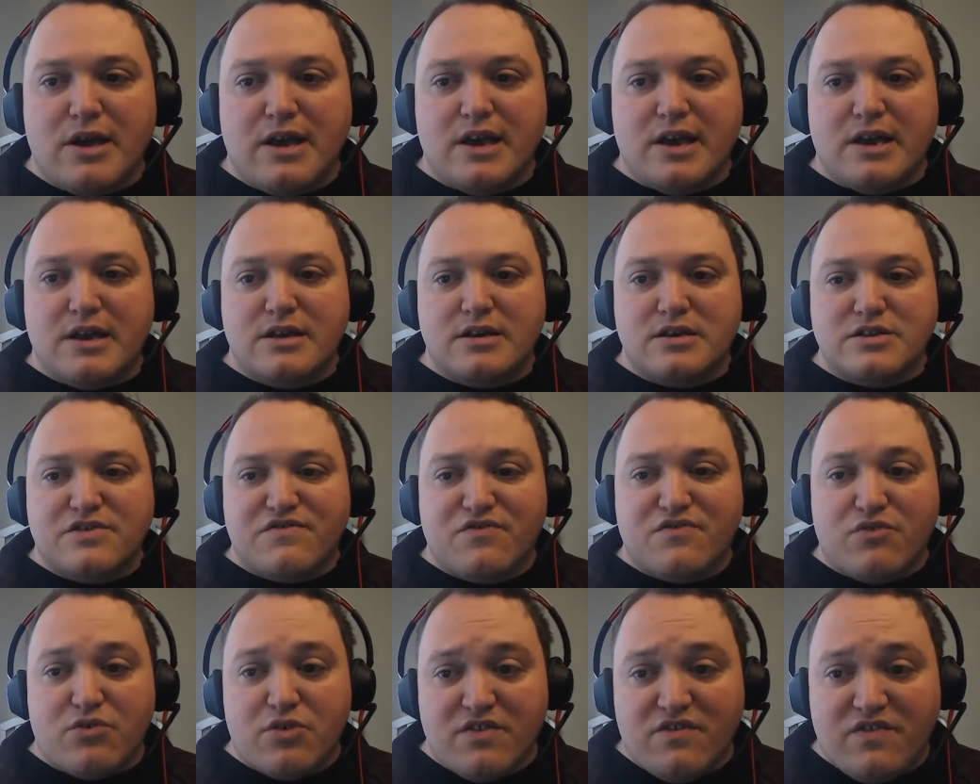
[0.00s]
is
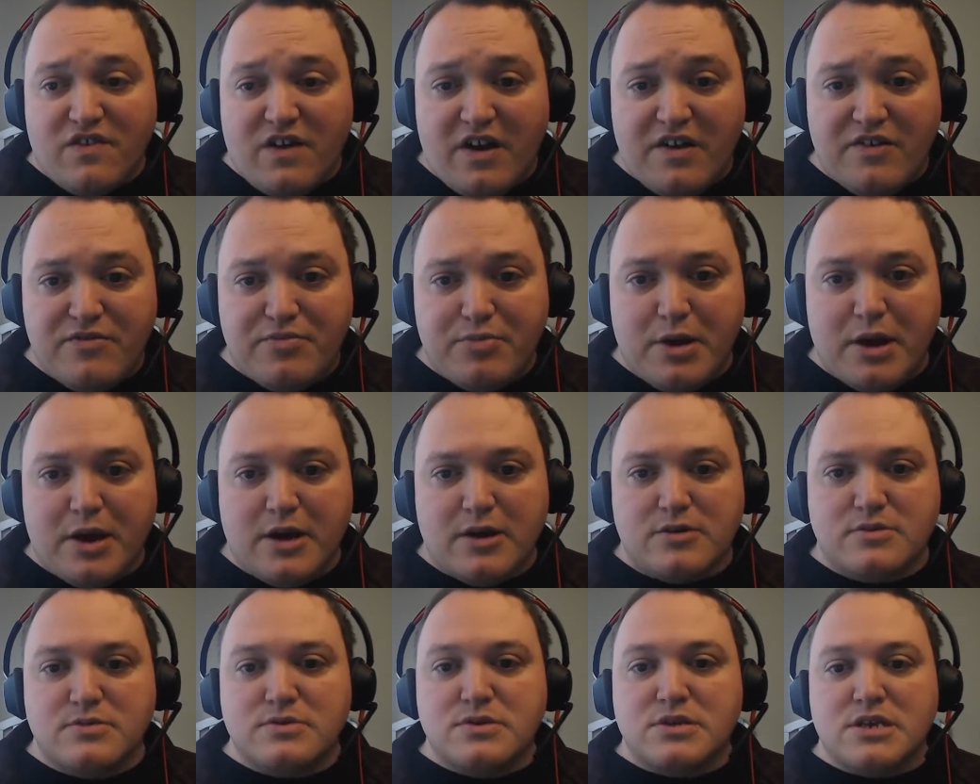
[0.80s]
45
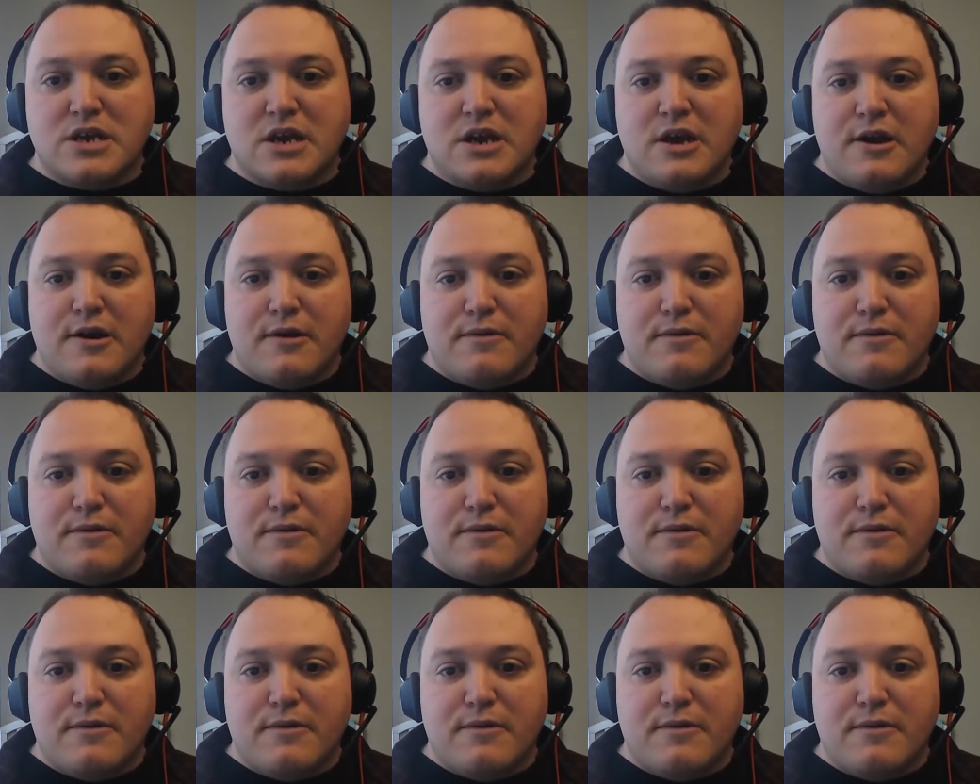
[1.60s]
pounds,